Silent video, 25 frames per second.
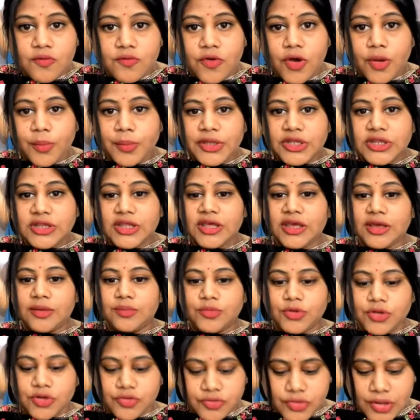forming the
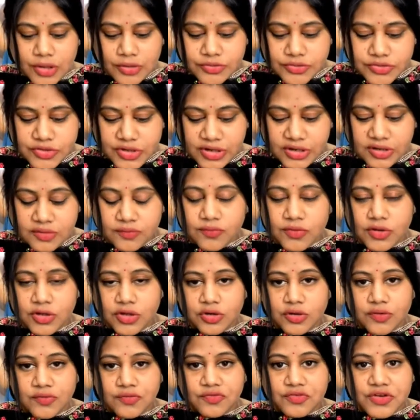embryos outside, and we're
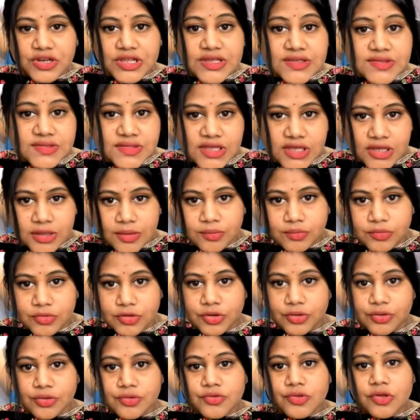going to freeze the
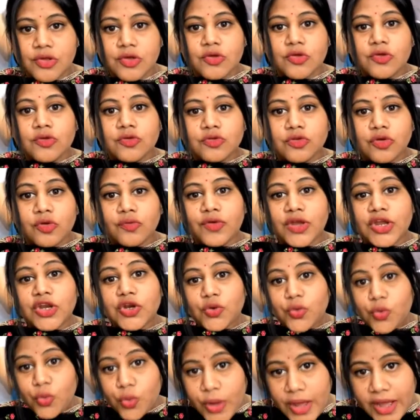embryos. So we
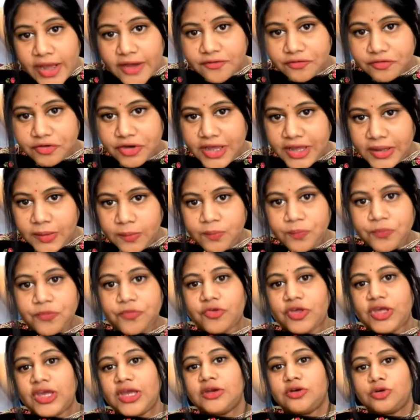do have time.
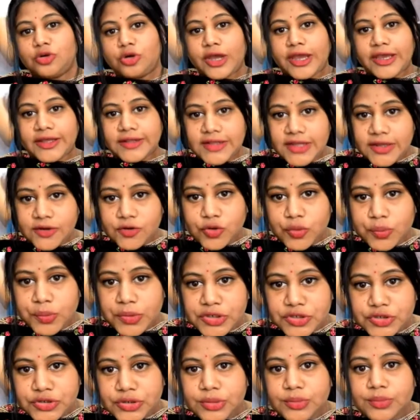We can try the
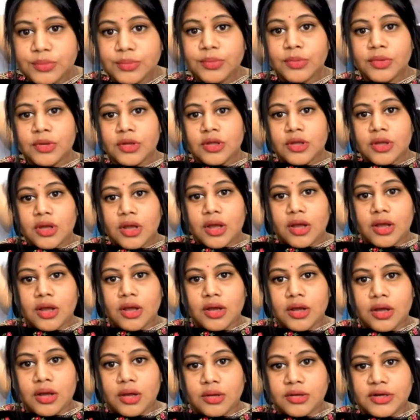endometrium
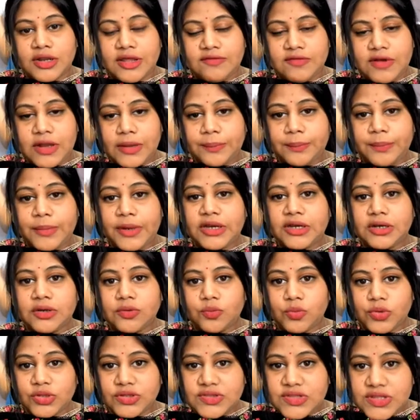development
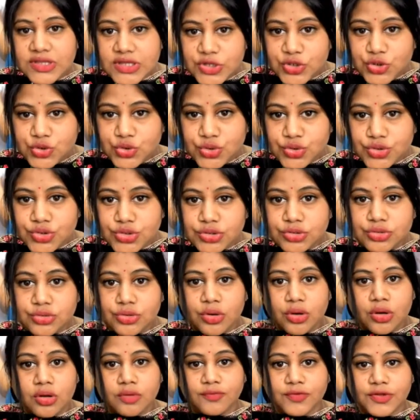with the
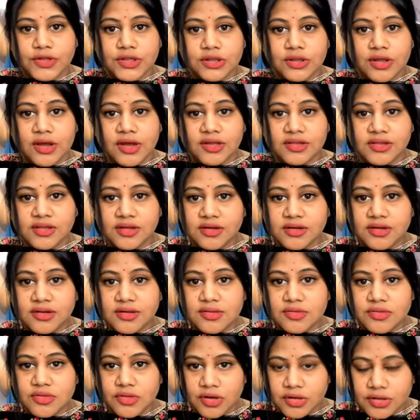estrogen or with
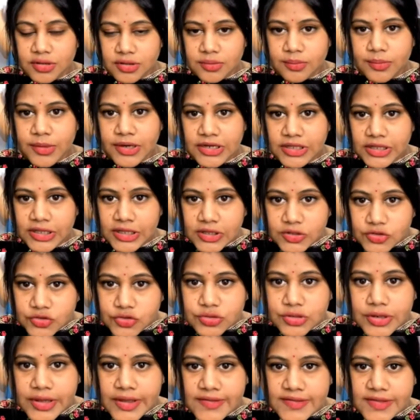other certain
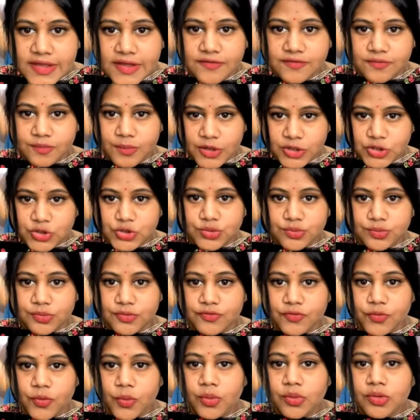medication, as I've mentioned
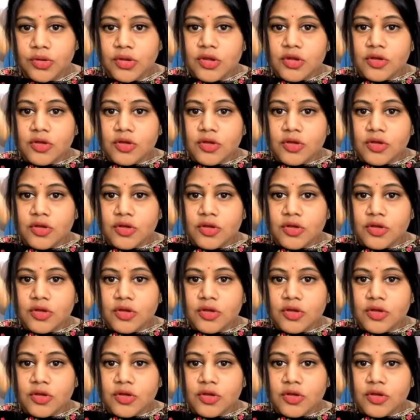before,